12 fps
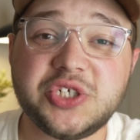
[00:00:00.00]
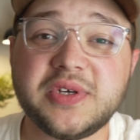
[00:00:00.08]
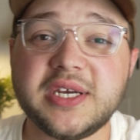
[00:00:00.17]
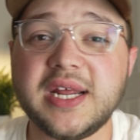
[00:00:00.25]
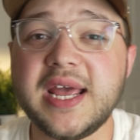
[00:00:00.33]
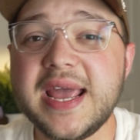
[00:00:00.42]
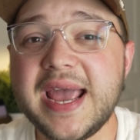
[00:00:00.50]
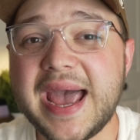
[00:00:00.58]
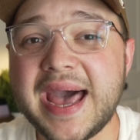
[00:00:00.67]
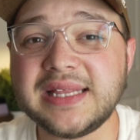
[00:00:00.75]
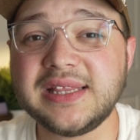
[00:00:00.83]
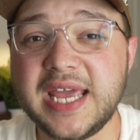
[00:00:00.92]
you could
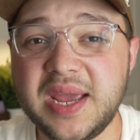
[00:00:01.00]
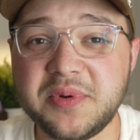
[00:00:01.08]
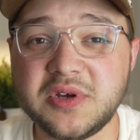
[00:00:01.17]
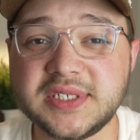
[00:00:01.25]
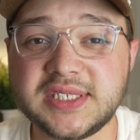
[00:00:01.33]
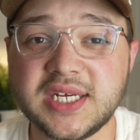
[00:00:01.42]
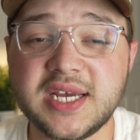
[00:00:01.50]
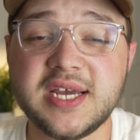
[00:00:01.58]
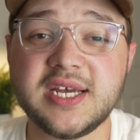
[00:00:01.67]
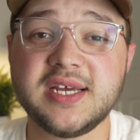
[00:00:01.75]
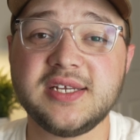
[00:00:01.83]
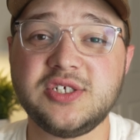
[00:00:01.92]
add labels
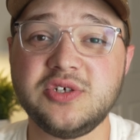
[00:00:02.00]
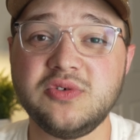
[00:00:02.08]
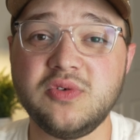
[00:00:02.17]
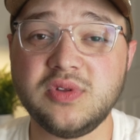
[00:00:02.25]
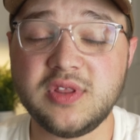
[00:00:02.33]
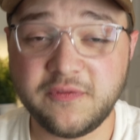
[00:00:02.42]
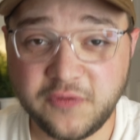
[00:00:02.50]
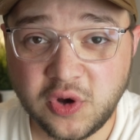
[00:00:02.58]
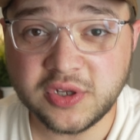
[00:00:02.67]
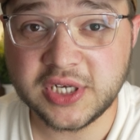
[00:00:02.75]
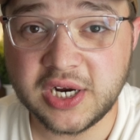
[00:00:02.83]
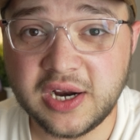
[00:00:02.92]
to the
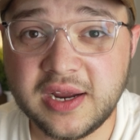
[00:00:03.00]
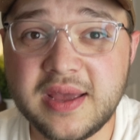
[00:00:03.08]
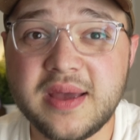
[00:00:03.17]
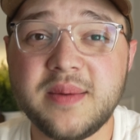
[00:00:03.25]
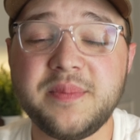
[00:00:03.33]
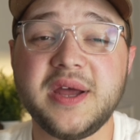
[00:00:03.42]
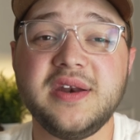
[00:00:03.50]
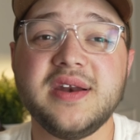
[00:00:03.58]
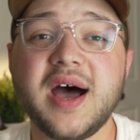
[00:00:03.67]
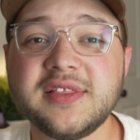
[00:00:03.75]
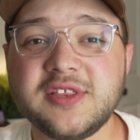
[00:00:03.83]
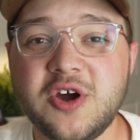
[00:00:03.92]
folder, but
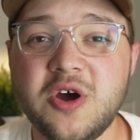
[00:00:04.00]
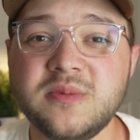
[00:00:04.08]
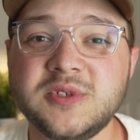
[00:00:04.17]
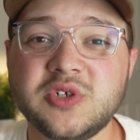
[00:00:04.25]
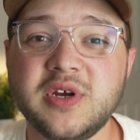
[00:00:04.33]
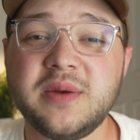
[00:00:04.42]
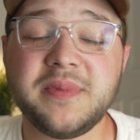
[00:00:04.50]
not the home screen.